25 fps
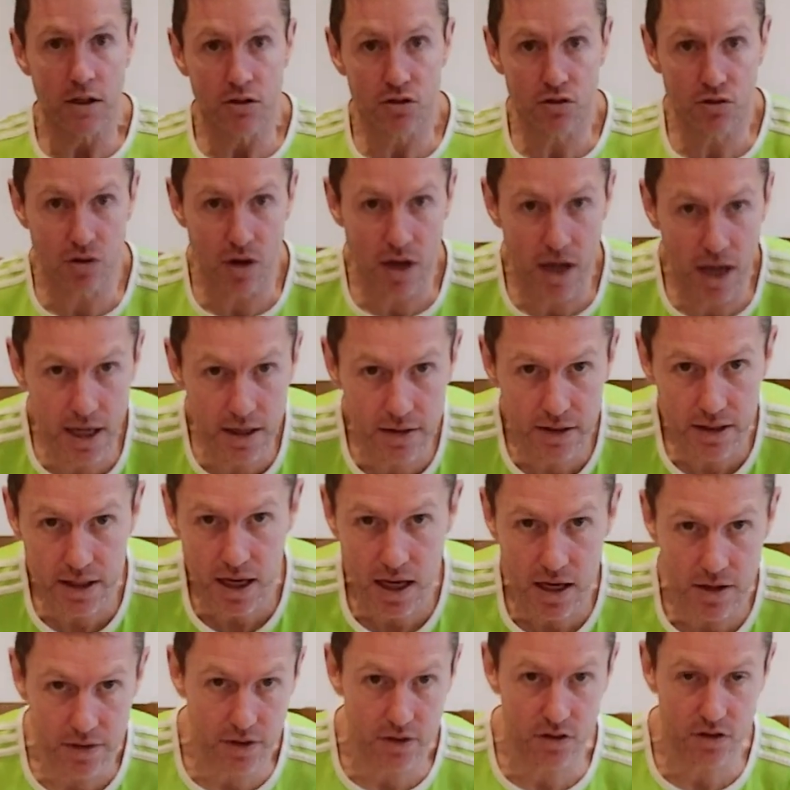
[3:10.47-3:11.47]
Try the
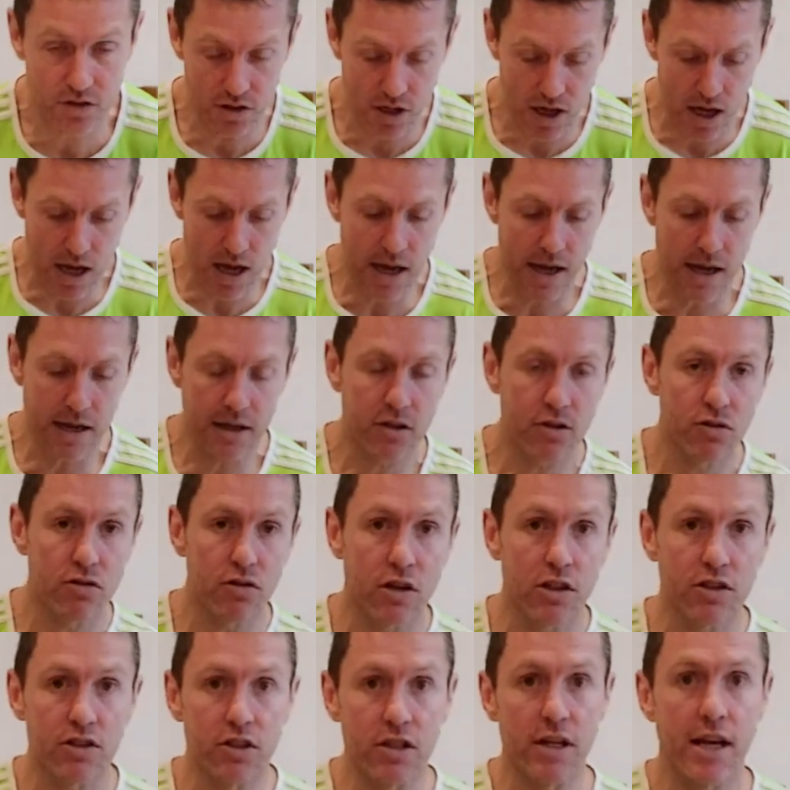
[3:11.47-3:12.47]
other side,
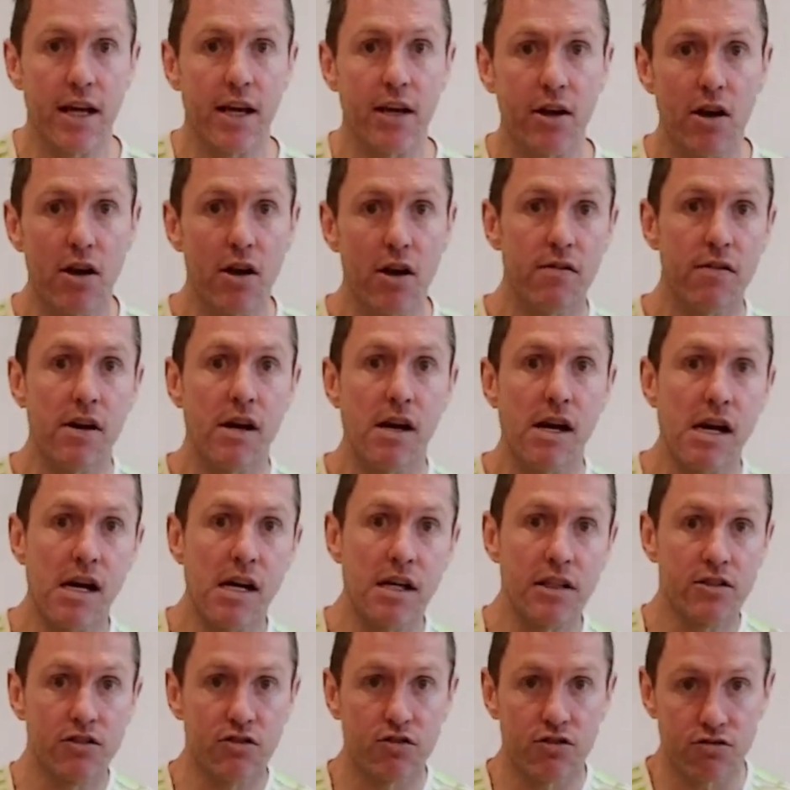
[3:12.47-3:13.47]
cross your leg over,
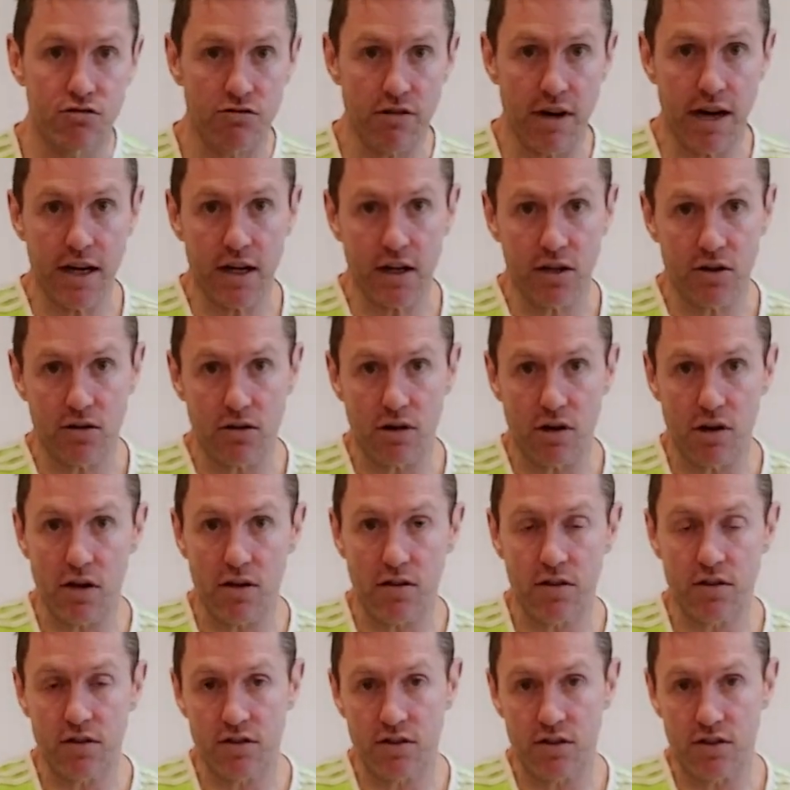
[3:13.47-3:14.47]
straight
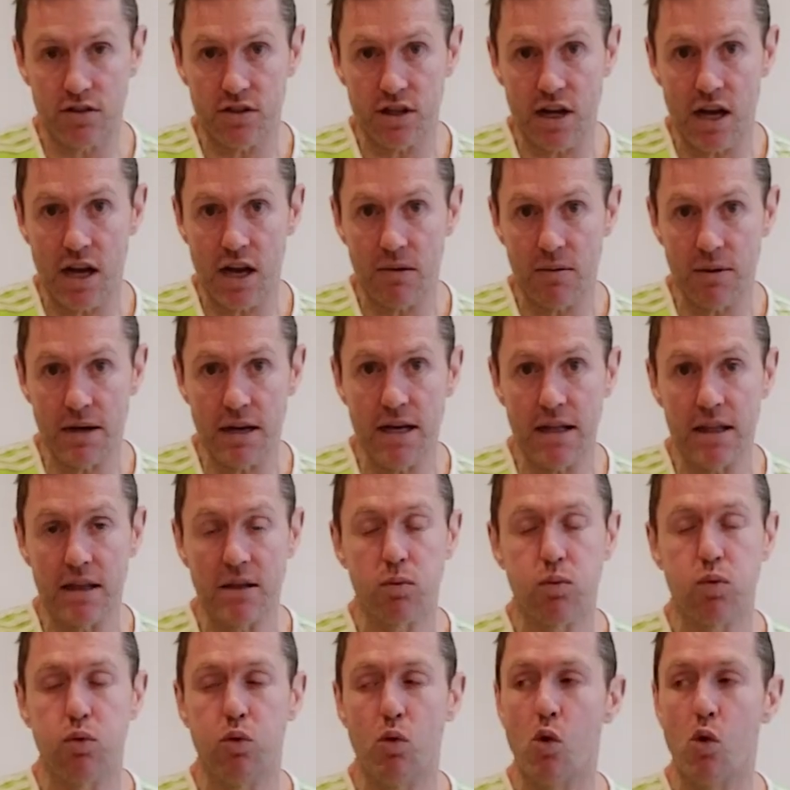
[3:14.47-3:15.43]
across to start with.